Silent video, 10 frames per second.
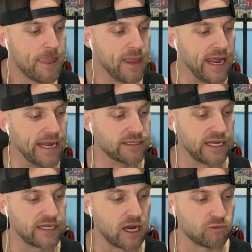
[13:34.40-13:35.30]
And
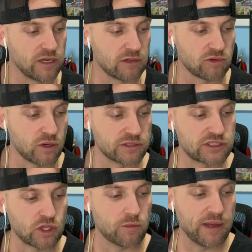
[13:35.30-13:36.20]
I got railroaded
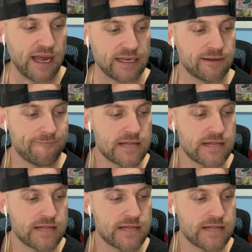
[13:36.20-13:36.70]
so bad.